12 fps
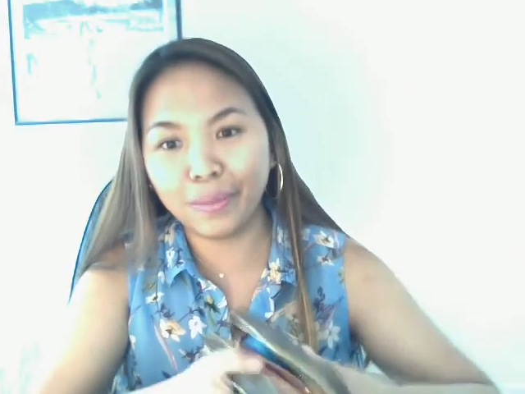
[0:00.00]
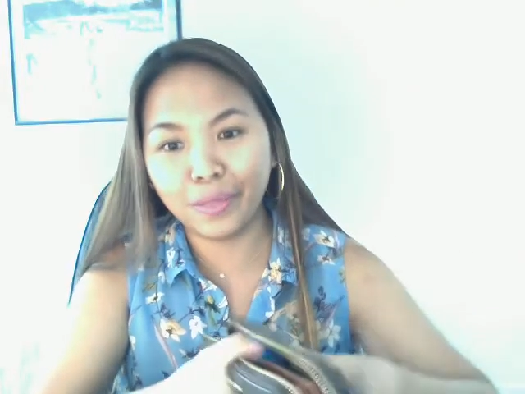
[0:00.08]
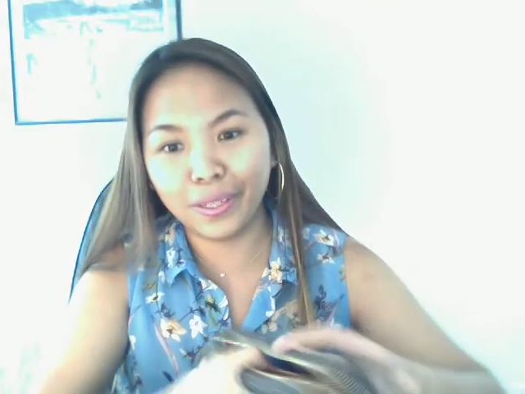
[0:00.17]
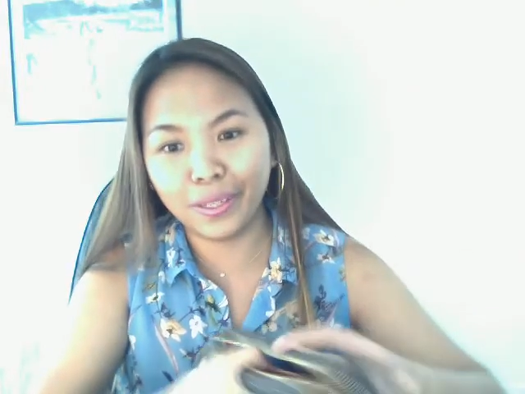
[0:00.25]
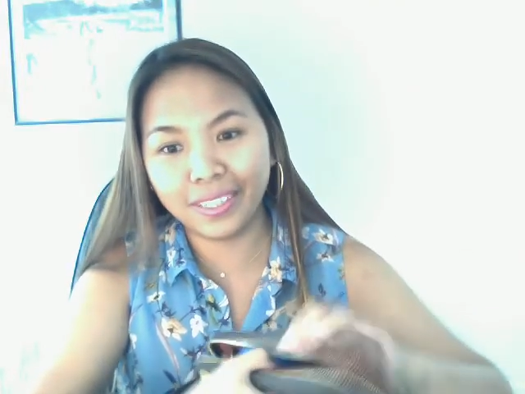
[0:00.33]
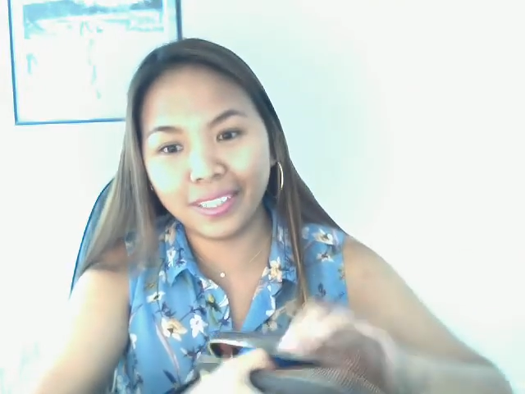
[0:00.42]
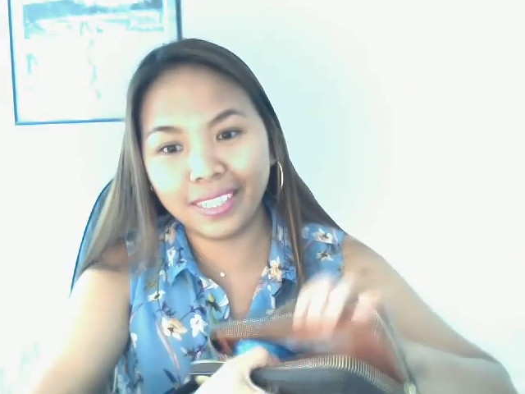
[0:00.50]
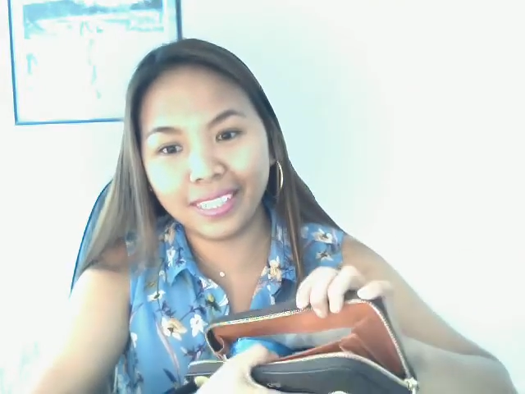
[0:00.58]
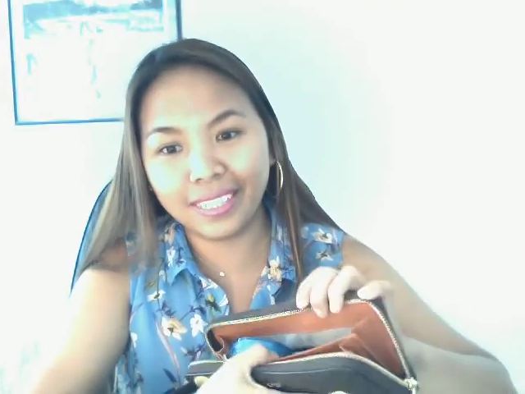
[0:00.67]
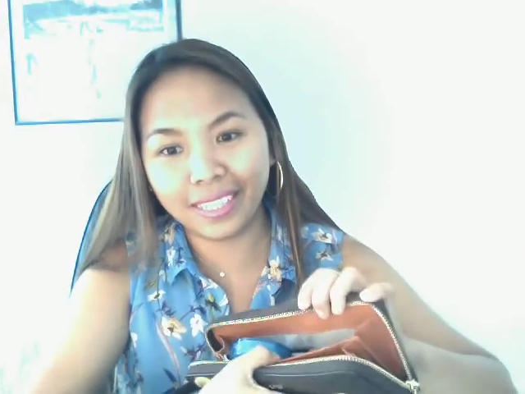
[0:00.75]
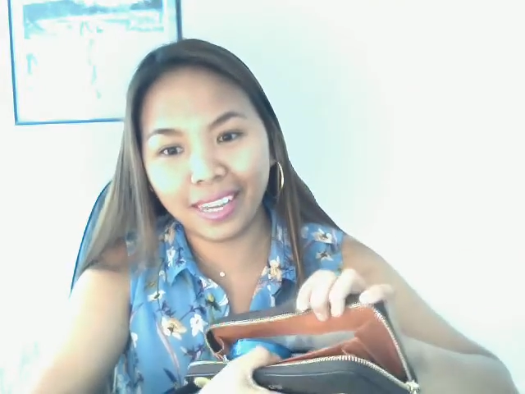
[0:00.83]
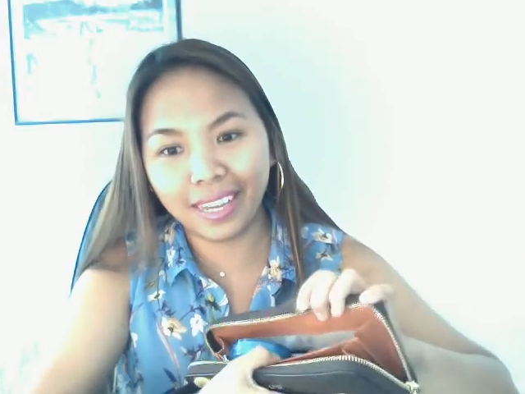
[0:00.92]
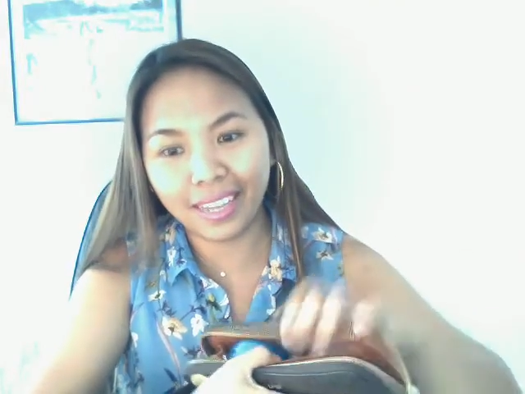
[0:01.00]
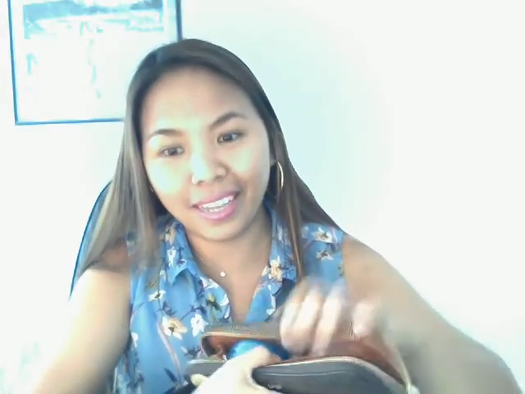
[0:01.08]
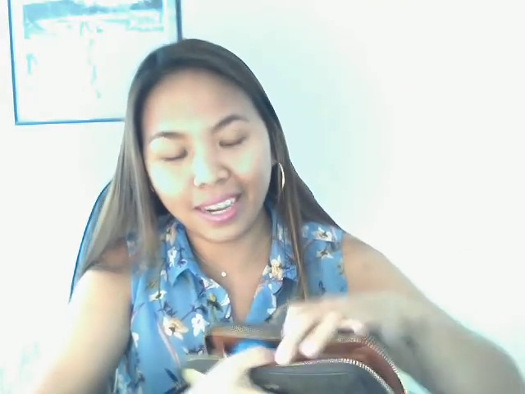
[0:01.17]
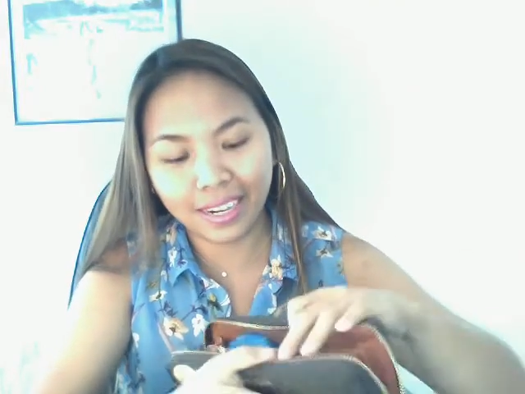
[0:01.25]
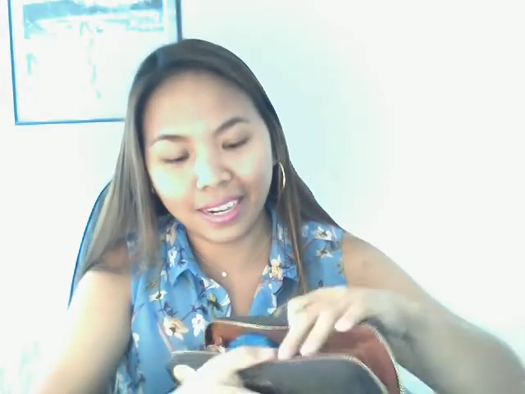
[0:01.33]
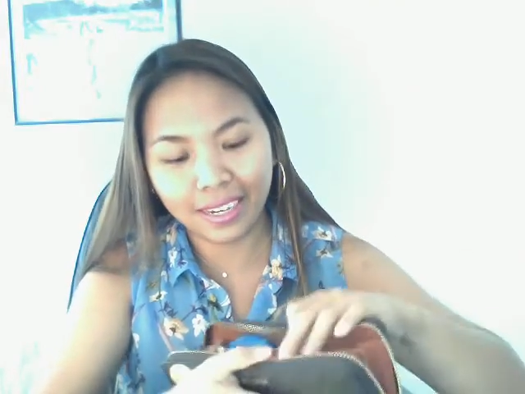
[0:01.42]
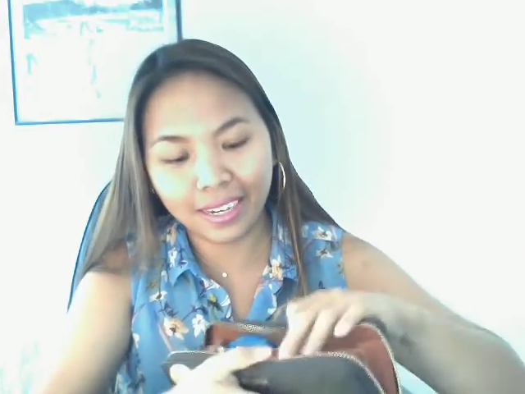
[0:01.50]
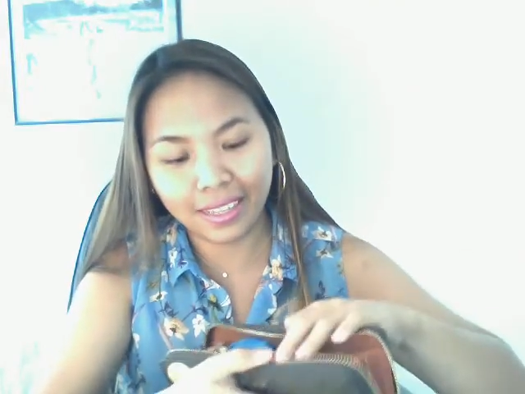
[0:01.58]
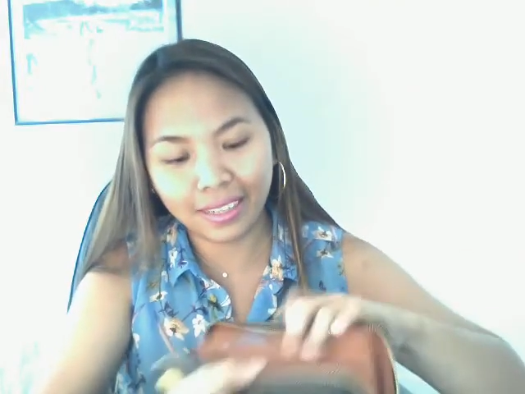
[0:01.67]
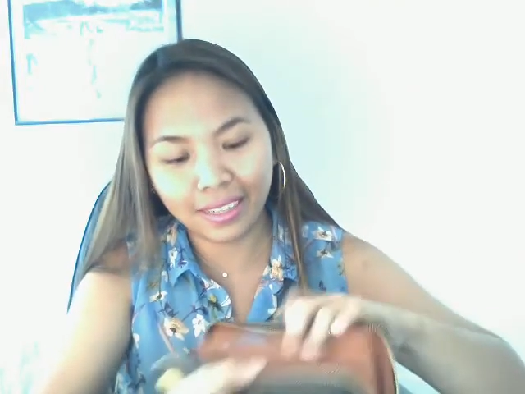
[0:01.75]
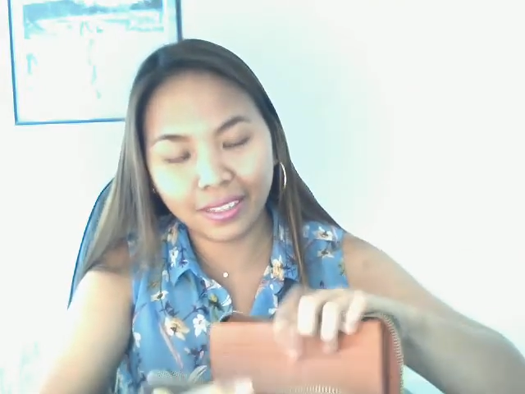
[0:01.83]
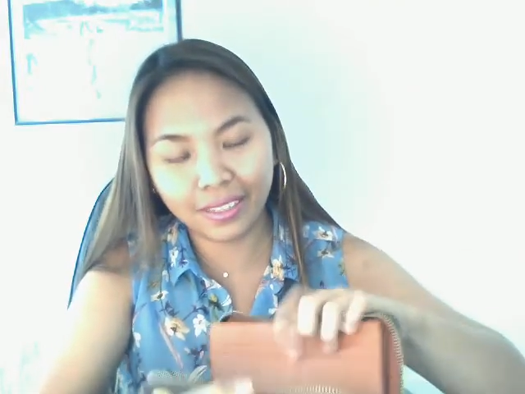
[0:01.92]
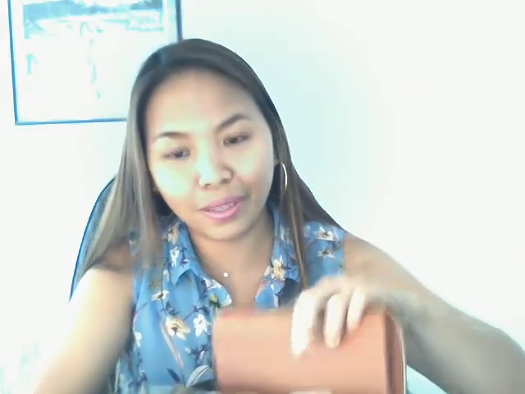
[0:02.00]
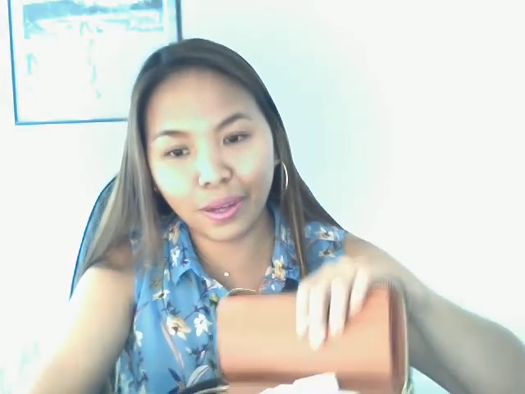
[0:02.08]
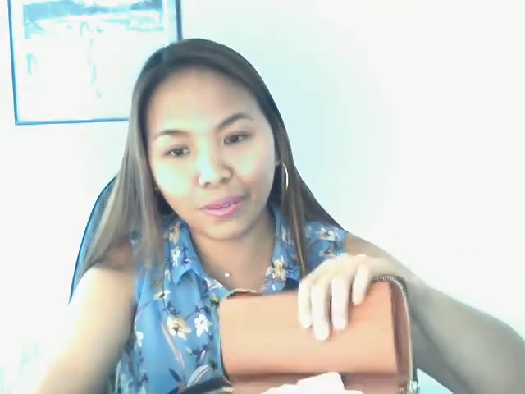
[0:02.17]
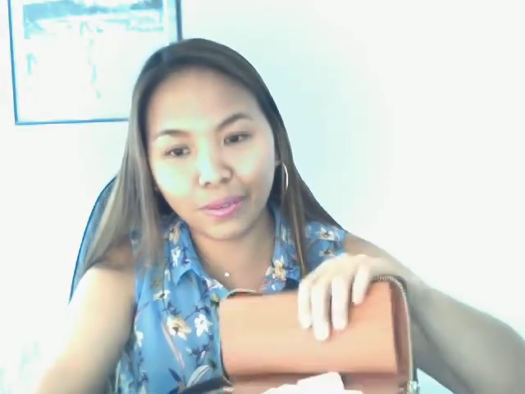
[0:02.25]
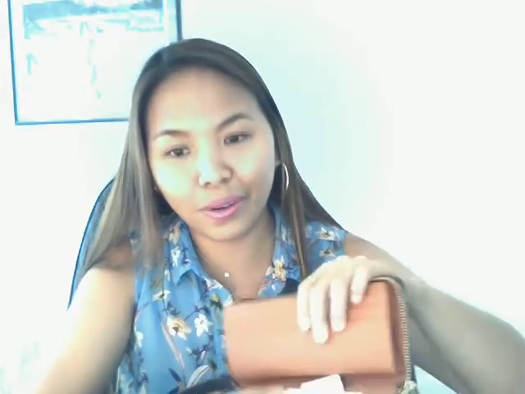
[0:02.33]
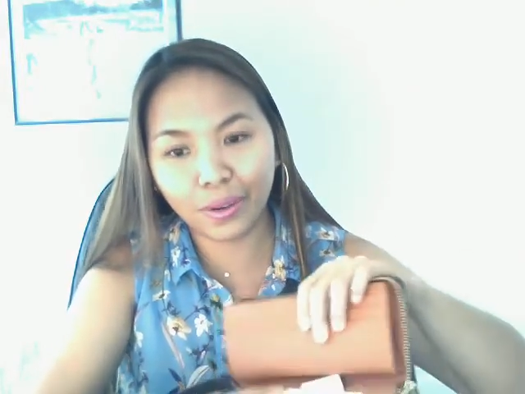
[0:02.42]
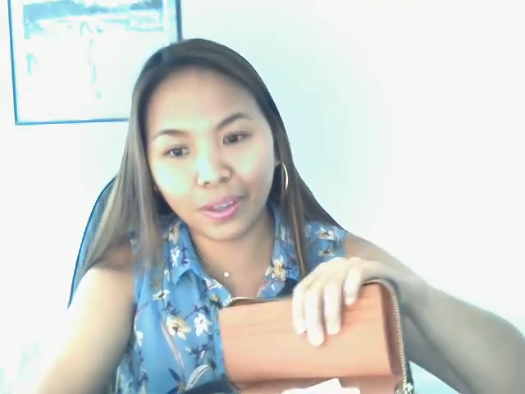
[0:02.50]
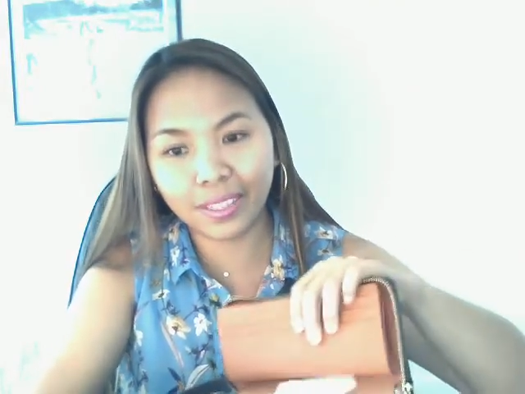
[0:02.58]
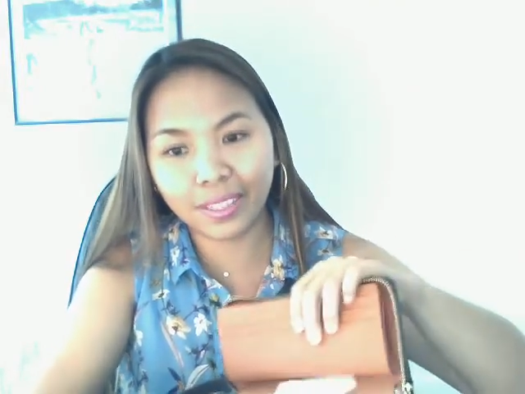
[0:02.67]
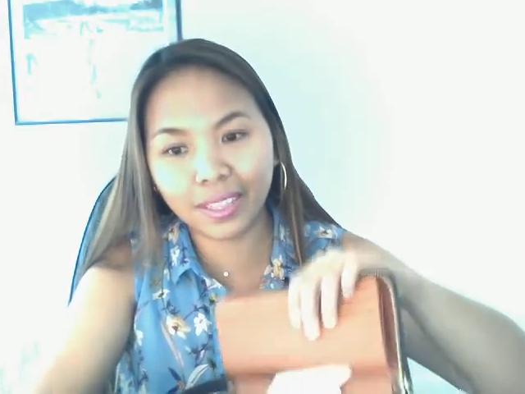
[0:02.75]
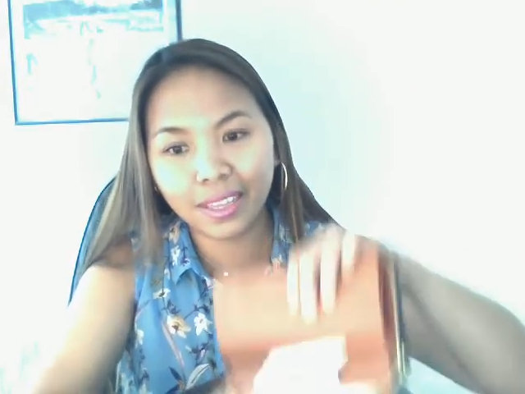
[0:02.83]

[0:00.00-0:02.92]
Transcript: gloss inside there. There is a lot of cards in